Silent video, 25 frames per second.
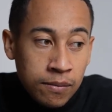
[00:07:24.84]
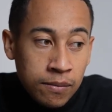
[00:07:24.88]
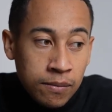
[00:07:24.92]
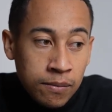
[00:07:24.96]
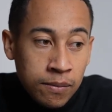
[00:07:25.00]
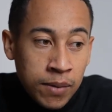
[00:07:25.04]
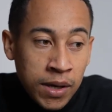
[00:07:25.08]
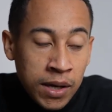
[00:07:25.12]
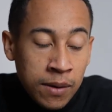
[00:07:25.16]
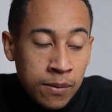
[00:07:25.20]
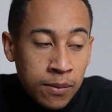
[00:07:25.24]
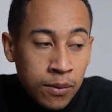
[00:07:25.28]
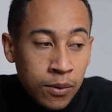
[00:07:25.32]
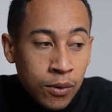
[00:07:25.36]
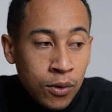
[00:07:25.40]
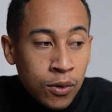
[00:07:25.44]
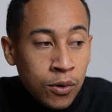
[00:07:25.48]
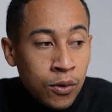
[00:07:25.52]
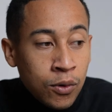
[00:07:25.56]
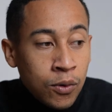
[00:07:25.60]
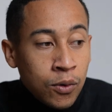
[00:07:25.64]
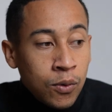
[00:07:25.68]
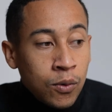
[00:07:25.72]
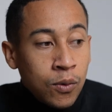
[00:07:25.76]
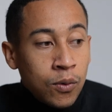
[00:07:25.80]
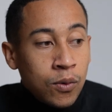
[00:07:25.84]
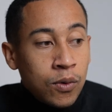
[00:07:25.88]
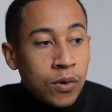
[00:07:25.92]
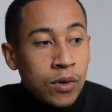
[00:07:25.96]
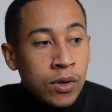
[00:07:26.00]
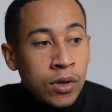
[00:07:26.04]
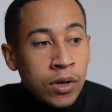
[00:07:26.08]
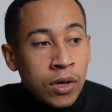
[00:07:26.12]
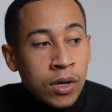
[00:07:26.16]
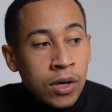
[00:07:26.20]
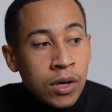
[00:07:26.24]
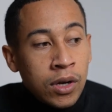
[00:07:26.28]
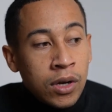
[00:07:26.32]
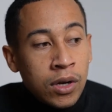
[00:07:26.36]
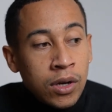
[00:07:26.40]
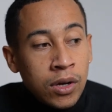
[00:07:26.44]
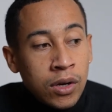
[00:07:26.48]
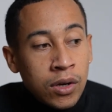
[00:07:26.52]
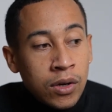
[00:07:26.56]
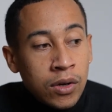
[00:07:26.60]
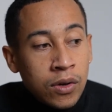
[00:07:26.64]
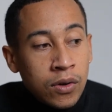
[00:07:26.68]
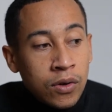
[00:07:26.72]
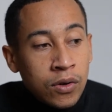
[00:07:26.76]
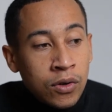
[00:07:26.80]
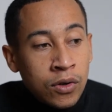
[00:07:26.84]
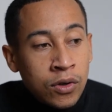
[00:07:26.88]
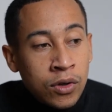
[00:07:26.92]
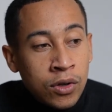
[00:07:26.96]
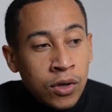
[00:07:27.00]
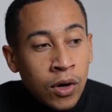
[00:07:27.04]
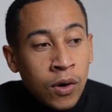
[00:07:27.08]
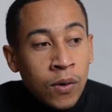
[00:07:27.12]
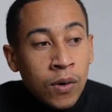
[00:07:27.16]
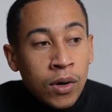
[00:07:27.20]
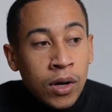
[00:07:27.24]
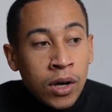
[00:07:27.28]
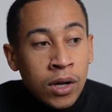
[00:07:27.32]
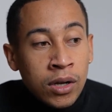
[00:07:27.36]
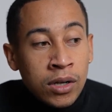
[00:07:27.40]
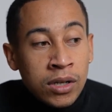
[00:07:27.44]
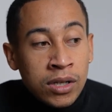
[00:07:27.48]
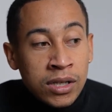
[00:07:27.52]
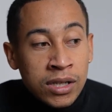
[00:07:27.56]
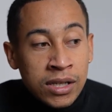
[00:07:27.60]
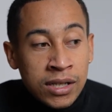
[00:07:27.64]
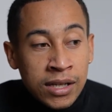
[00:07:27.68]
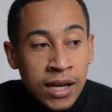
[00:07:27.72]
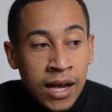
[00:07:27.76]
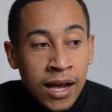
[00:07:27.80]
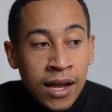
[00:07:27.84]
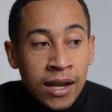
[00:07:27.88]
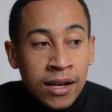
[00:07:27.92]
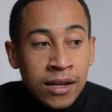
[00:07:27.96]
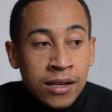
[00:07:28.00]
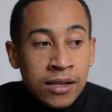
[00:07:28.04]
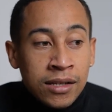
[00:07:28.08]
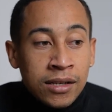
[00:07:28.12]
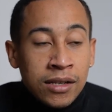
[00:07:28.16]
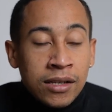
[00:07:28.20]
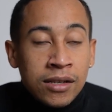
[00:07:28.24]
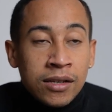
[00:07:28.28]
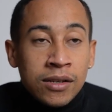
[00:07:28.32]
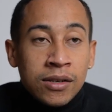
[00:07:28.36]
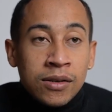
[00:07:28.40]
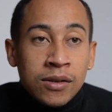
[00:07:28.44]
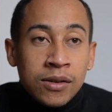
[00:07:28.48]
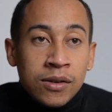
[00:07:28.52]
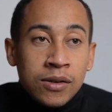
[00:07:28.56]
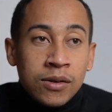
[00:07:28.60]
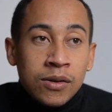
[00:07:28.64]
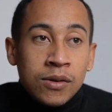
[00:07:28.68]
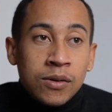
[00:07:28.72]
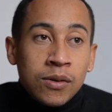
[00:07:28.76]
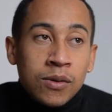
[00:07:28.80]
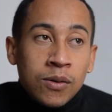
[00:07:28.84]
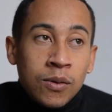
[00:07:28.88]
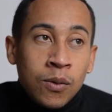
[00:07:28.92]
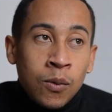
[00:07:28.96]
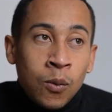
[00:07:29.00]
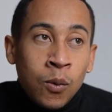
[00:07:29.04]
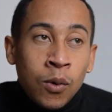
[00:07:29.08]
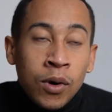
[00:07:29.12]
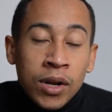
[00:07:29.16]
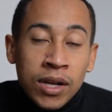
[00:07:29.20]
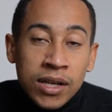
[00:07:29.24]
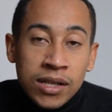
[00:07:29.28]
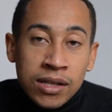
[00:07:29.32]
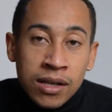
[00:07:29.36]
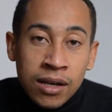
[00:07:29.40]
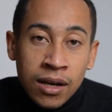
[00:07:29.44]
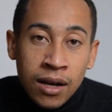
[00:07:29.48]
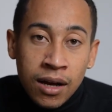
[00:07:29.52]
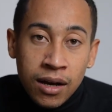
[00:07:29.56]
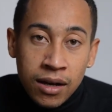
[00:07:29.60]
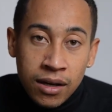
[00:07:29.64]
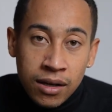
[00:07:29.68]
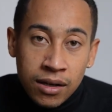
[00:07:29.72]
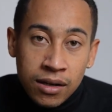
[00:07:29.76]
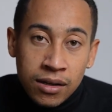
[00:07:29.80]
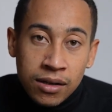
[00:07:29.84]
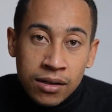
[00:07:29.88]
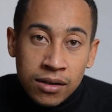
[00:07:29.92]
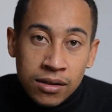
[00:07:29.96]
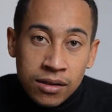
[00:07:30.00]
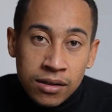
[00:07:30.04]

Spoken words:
people who don't understand what it's like.